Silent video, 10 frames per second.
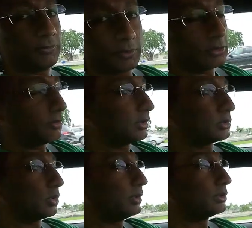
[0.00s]
first of all,
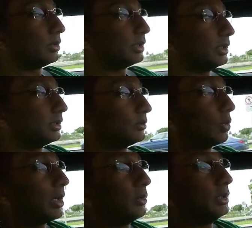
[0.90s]
there's always oil in it.
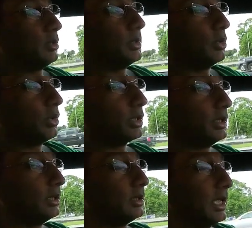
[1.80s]
Why would there be oil
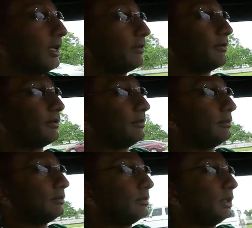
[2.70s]
in it if
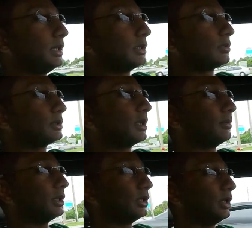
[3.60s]
this was
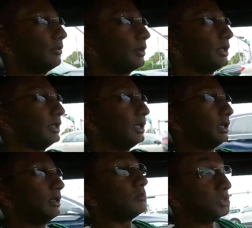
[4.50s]
something you didn't really
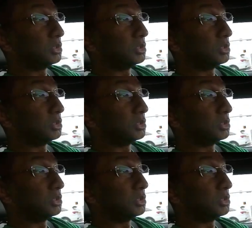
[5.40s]
need?